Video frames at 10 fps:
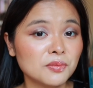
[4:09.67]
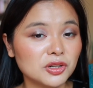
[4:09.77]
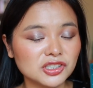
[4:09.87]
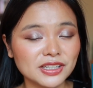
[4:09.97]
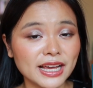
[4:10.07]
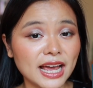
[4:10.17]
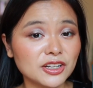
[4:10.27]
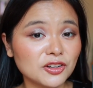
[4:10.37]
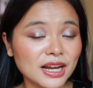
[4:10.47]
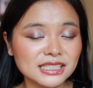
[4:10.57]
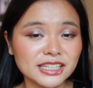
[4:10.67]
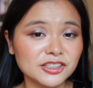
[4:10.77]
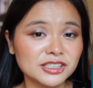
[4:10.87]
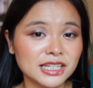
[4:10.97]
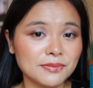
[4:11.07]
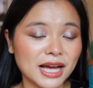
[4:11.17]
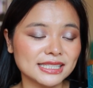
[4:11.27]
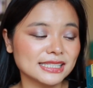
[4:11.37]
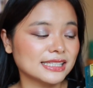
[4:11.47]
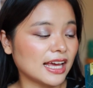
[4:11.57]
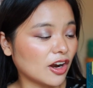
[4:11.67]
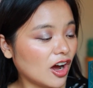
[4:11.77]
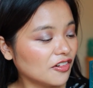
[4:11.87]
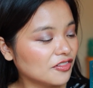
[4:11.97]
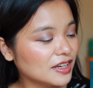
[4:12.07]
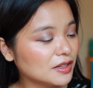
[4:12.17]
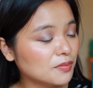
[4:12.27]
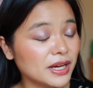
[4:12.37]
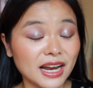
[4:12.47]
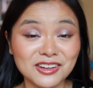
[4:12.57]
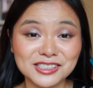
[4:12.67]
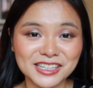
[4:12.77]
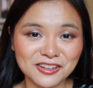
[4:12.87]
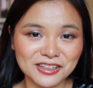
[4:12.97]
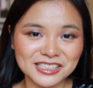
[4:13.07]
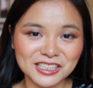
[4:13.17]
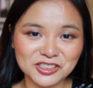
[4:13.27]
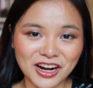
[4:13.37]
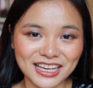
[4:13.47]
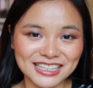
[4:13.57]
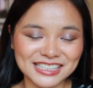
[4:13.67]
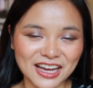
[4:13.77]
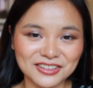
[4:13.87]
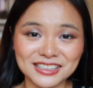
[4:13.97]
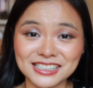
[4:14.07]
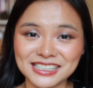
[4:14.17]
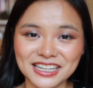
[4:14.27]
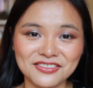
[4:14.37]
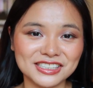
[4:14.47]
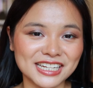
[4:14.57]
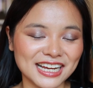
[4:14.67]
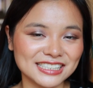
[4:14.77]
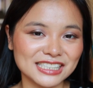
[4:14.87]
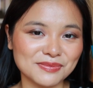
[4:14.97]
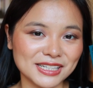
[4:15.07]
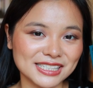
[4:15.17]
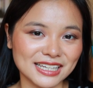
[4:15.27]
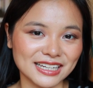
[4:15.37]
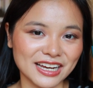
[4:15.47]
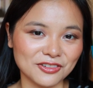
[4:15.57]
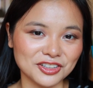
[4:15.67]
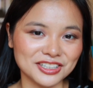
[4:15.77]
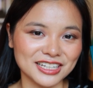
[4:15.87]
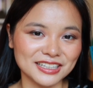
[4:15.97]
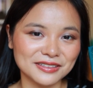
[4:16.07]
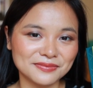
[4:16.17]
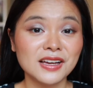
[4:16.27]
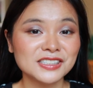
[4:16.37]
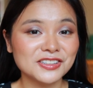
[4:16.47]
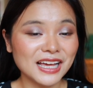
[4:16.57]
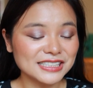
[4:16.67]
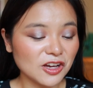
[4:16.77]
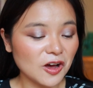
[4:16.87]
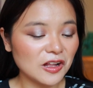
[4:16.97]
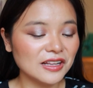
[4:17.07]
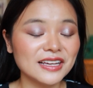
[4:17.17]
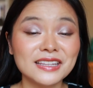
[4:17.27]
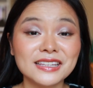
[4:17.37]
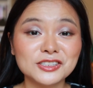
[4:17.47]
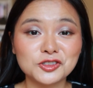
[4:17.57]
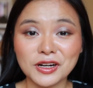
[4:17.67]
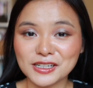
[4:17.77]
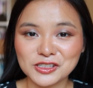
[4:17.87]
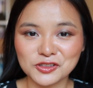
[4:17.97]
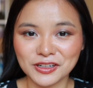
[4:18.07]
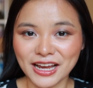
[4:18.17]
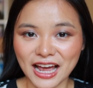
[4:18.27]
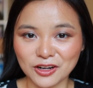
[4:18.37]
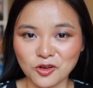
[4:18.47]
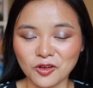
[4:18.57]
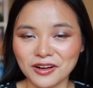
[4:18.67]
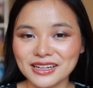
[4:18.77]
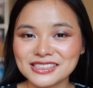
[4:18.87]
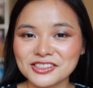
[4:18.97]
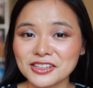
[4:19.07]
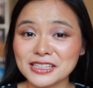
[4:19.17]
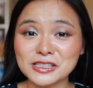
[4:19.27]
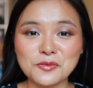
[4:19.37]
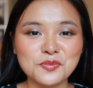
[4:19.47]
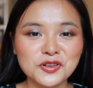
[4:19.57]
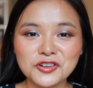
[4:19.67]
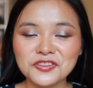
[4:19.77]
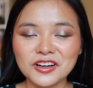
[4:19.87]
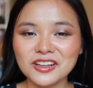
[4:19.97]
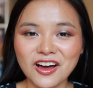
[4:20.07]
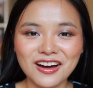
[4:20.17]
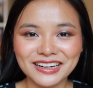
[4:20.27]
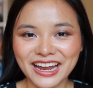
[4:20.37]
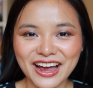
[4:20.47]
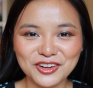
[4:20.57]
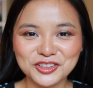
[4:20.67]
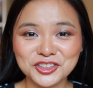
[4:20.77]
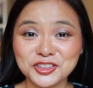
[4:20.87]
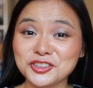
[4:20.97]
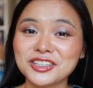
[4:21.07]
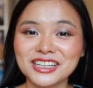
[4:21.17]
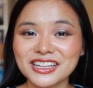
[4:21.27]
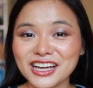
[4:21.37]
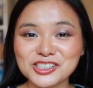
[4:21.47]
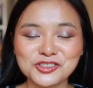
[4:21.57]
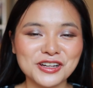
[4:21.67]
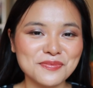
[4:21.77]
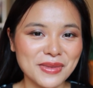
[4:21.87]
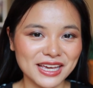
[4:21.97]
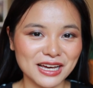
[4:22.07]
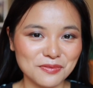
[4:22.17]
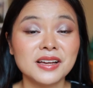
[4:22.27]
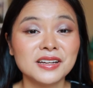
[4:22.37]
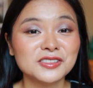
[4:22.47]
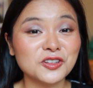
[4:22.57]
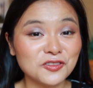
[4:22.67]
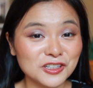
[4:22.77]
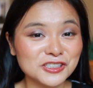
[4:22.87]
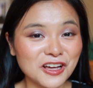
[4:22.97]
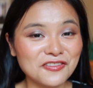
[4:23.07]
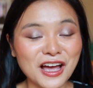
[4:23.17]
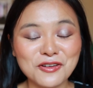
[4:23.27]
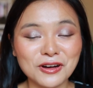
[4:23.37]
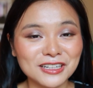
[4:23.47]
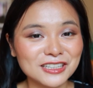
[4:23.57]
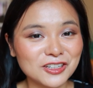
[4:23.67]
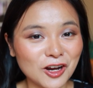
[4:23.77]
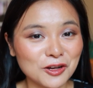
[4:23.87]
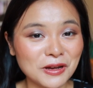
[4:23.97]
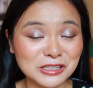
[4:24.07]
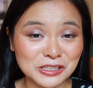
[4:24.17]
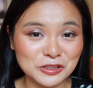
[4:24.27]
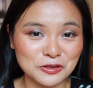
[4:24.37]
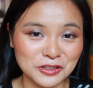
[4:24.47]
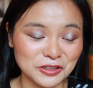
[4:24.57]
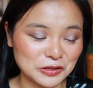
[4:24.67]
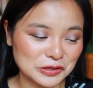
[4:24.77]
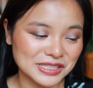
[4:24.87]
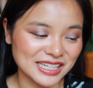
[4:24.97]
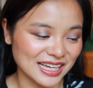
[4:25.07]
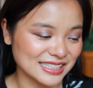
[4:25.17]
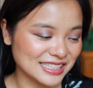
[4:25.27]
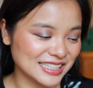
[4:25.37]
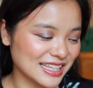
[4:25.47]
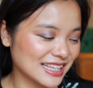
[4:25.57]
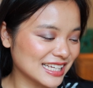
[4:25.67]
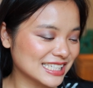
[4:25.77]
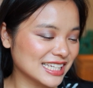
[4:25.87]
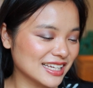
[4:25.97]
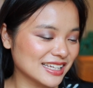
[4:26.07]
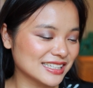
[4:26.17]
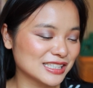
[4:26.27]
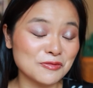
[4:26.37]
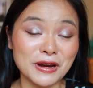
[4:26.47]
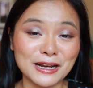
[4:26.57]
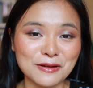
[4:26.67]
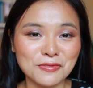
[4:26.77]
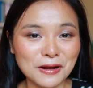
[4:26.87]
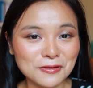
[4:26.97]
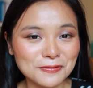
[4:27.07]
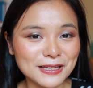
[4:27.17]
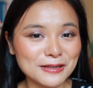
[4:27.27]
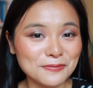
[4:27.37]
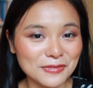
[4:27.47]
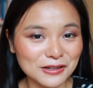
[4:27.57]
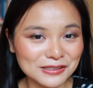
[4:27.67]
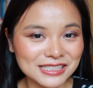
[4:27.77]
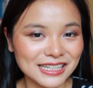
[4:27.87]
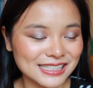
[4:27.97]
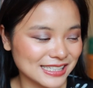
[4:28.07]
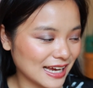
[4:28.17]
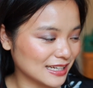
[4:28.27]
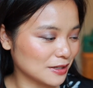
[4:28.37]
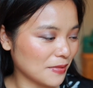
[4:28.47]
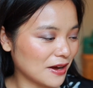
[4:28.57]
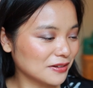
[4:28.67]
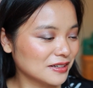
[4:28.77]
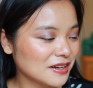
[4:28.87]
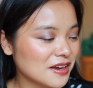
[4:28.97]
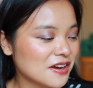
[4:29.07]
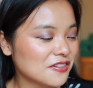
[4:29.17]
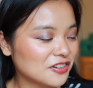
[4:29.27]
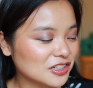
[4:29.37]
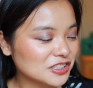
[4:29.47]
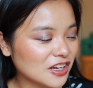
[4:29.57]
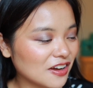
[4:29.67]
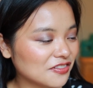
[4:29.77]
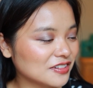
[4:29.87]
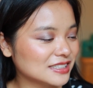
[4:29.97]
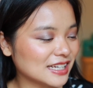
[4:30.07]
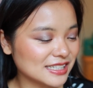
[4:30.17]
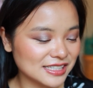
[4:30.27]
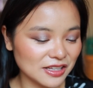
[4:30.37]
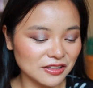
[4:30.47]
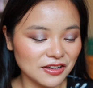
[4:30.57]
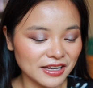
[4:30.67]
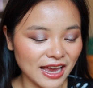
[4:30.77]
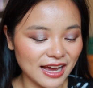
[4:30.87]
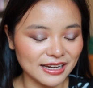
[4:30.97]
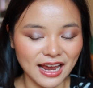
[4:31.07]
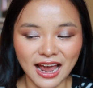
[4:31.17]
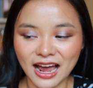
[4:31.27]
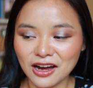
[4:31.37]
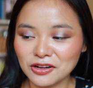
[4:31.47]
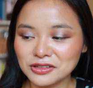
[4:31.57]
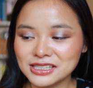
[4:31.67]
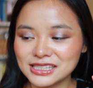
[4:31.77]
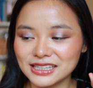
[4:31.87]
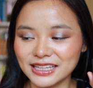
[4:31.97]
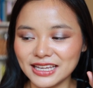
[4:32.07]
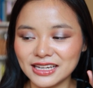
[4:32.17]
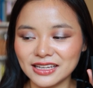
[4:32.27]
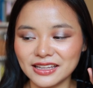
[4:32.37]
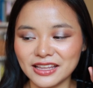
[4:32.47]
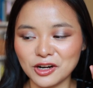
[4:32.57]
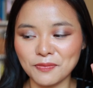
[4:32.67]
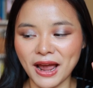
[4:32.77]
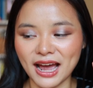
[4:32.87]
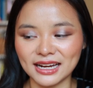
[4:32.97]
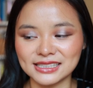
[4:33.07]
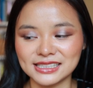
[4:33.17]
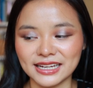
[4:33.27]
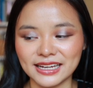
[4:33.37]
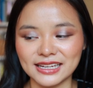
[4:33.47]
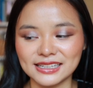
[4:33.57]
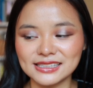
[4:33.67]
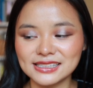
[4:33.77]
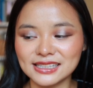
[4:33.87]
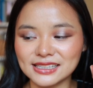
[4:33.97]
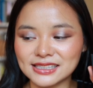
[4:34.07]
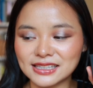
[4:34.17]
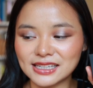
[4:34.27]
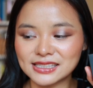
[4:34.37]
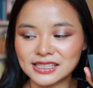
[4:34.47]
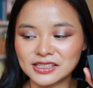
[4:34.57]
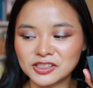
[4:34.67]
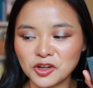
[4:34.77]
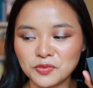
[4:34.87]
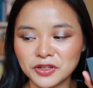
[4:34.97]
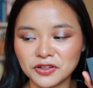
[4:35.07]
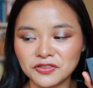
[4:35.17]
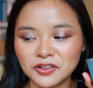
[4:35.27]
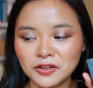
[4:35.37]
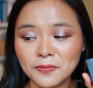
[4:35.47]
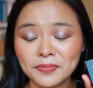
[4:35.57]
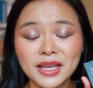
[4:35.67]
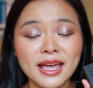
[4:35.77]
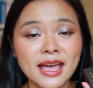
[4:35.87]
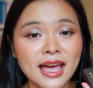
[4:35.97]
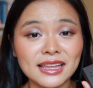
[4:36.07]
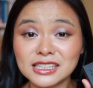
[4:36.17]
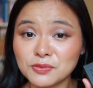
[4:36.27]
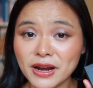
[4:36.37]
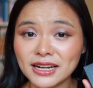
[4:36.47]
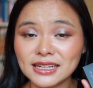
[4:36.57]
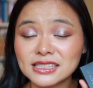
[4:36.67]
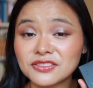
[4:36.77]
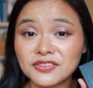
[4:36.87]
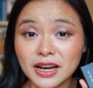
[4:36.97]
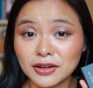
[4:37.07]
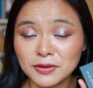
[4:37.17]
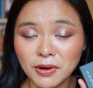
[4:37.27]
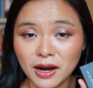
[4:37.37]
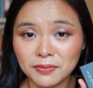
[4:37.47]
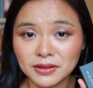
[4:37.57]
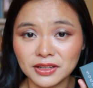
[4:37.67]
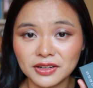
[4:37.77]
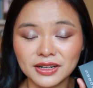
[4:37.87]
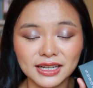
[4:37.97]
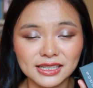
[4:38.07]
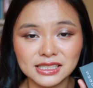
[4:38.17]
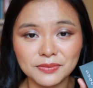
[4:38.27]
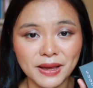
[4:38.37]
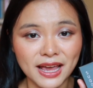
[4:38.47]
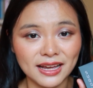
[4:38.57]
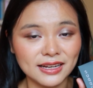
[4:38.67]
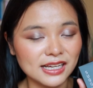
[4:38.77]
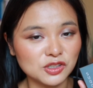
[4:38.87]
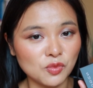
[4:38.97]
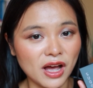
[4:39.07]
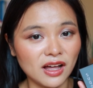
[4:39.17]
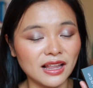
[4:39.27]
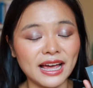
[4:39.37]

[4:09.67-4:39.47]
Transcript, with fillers: Personally, I don't actually use sheet masks that often, but I was curious to try this out to see if it changes my skincare routine. So that's all in the drugstore category, so let's move along now to the luxury makeup. So first off, I wanted to talk about Suqqu since this is the brand I'm probably the most excited about. First off, just look at how sleek their packaging is. Isn't this so beautiful? And this brand is very popular in Japan as well.